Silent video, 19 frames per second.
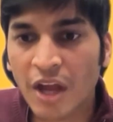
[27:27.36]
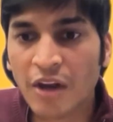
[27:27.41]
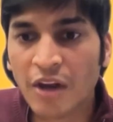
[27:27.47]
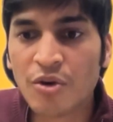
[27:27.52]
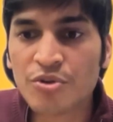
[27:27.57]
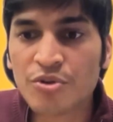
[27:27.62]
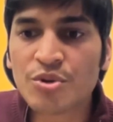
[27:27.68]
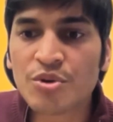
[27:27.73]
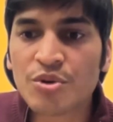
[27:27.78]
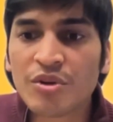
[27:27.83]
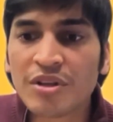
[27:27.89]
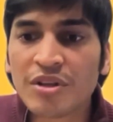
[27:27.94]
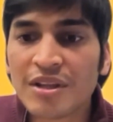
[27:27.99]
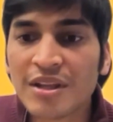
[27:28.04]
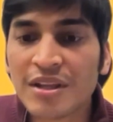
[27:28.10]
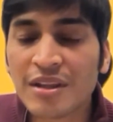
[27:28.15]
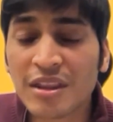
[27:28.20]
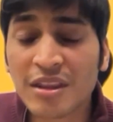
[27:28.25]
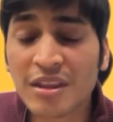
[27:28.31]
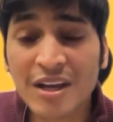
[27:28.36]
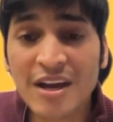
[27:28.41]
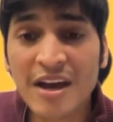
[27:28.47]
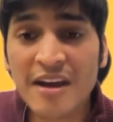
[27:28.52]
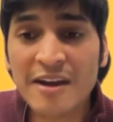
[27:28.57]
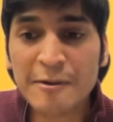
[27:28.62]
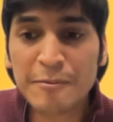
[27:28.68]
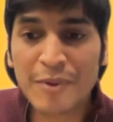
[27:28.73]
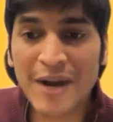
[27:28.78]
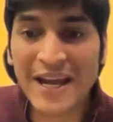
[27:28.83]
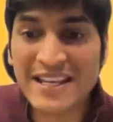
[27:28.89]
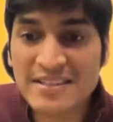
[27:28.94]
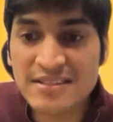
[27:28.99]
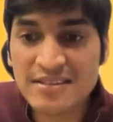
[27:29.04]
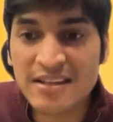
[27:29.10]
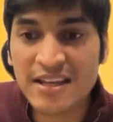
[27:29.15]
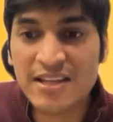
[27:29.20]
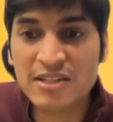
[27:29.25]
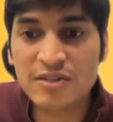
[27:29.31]
No, so the current
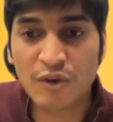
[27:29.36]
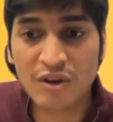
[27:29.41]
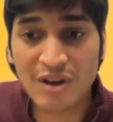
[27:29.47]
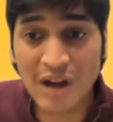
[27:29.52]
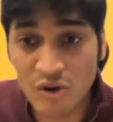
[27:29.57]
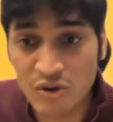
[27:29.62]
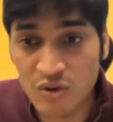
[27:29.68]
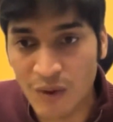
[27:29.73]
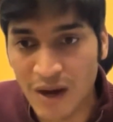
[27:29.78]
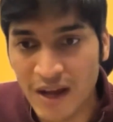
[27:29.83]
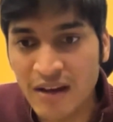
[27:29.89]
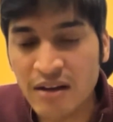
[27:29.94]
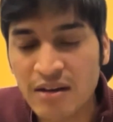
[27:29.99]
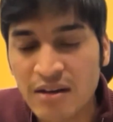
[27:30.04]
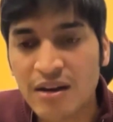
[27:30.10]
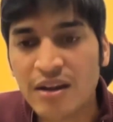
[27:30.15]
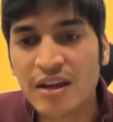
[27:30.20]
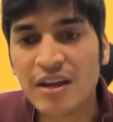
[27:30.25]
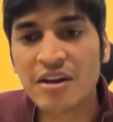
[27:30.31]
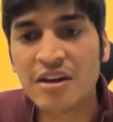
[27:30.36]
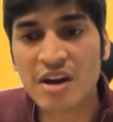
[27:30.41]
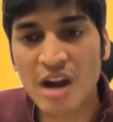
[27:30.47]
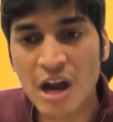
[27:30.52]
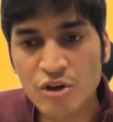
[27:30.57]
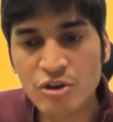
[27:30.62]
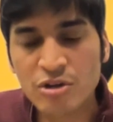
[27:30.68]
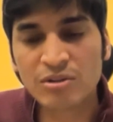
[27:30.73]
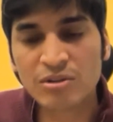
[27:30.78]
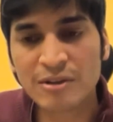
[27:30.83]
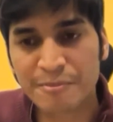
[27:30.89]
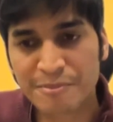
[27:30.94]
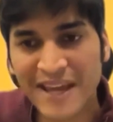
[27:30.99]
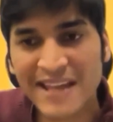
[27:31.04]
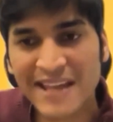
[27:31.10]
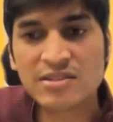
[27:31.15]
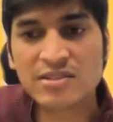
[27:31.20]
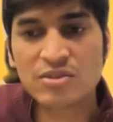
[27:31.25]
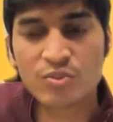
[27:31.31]
price is for round one. In round two, the
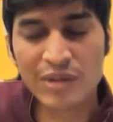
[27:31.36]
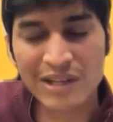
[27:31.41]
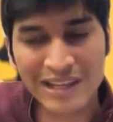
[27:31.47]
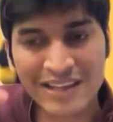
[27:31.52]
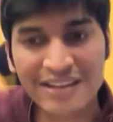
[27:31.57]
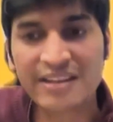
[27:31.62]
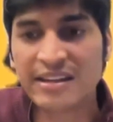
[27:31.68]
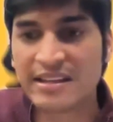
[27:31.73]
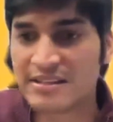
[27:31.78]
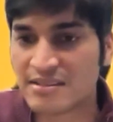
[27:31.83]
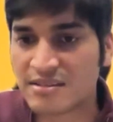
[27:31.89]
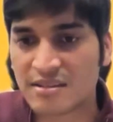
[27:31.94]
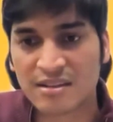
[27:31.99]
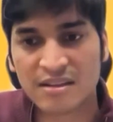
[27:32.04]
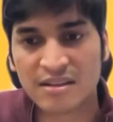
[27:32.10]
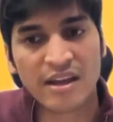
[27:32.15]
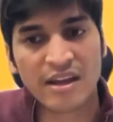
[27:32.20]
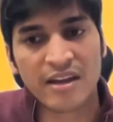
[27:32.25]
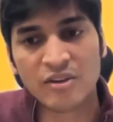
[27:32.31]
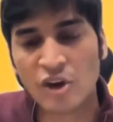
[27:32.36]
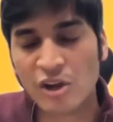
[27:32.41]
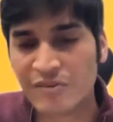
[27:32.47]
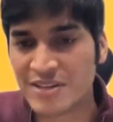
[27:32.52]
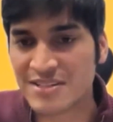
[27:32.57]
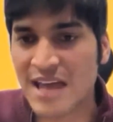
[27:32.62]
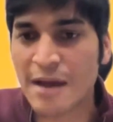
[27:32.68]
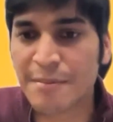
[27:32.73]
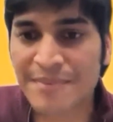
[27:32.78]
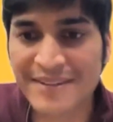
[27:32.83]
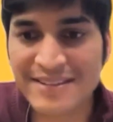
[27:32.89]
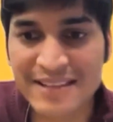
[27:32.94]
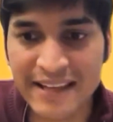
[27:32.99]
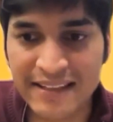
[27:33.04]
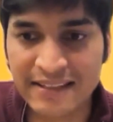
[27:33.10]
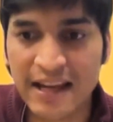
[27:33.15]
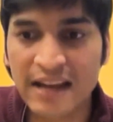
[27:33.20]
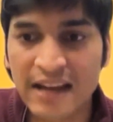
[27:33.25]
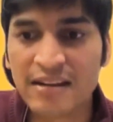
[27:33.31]
price will increase. It always happens
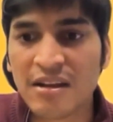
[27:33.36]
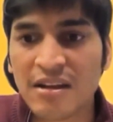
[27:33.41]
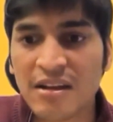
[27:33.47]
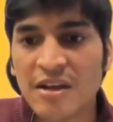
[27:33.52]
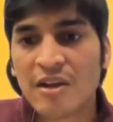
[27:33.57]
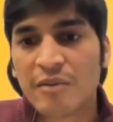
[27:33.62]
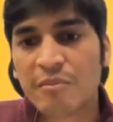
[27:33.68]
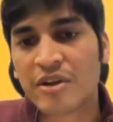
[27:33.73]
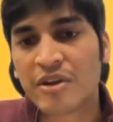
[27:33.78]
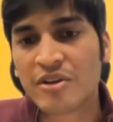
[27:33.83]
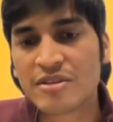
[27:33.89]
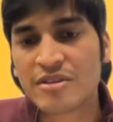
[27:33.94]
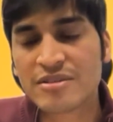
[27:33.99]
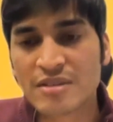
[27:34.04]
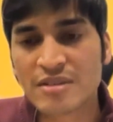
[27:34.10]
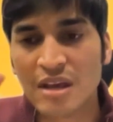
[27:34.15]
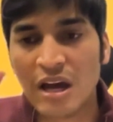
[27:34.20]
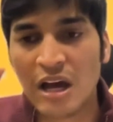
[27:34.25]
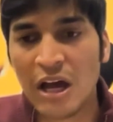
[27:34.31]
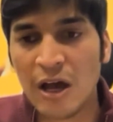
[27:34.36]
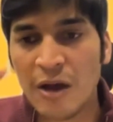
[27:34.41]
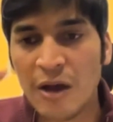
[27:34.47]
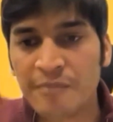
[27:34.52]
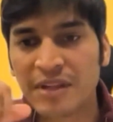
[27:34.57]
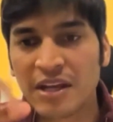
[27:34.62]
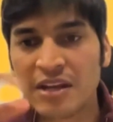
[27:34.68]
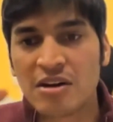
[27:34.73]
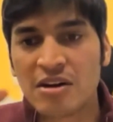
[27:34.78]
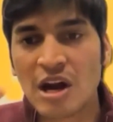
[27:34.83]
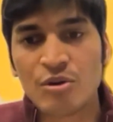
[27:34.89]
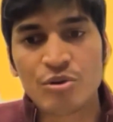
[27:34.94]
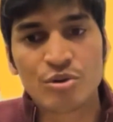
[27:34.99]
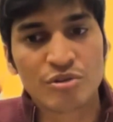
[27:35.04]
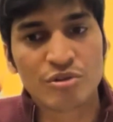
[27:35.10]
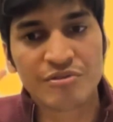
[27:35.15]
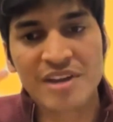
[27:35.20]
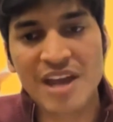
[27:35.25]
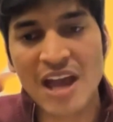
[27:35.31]
like that, because in
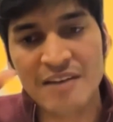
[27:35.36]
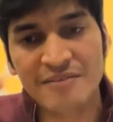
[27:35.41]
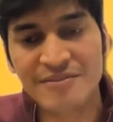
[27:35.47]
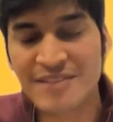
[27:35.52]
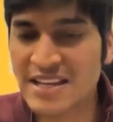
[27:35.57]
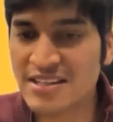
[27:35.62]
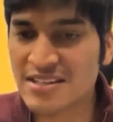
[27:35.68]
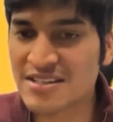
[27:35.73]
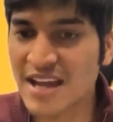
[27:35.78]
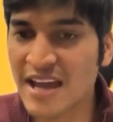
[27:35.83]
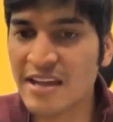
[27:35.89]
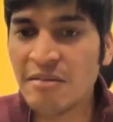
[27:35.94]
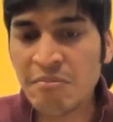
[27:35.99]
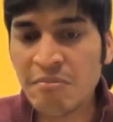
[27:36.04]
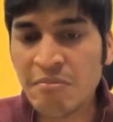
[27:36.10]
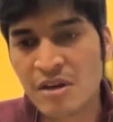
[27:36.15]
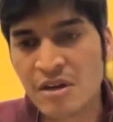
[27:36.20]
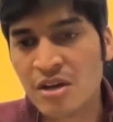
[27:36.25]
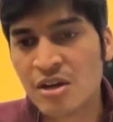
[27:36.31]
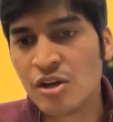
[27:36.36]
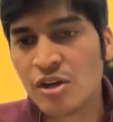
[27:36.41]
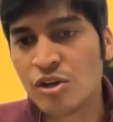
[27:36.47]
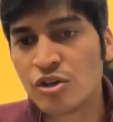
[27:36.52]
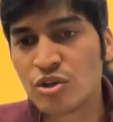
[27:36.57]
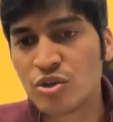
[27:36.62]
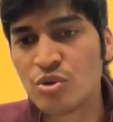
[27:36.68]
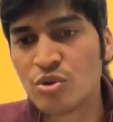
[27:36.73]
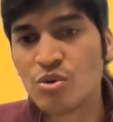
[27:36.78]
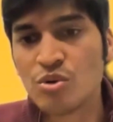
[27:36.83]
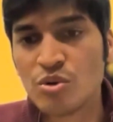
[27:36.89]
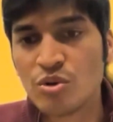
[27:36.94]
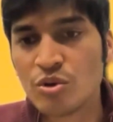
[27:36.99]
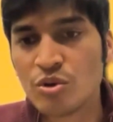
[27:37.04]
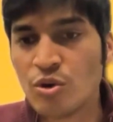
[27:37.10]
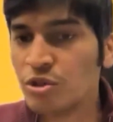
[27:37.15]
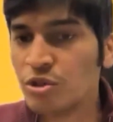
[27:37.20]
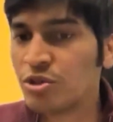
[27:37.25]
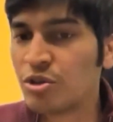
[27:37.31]
round two, we have less time
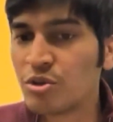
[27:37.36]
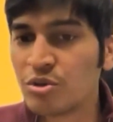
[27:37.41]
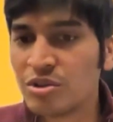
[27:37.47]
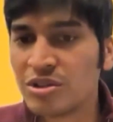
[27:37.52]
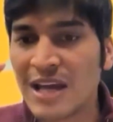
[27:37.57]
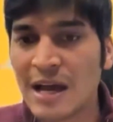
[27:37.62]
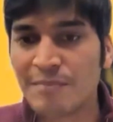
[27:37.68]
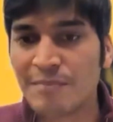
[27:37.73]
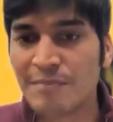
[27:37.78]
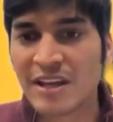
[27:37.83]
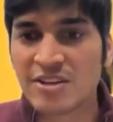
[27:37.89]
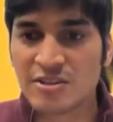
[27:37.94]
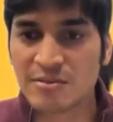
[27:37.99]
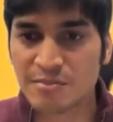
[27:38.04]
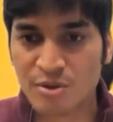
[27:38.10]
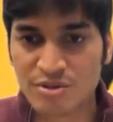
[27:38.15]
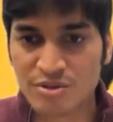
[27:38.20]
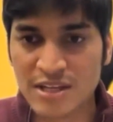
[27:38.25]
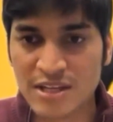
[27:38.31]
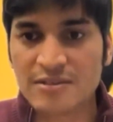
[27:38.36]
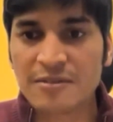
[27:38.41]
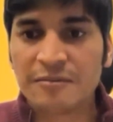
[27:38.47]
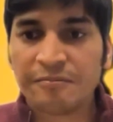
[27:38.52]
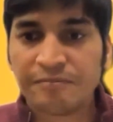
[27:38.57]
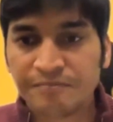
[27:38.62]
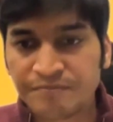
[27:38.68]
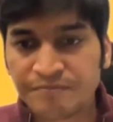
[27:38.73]
to go through the application process.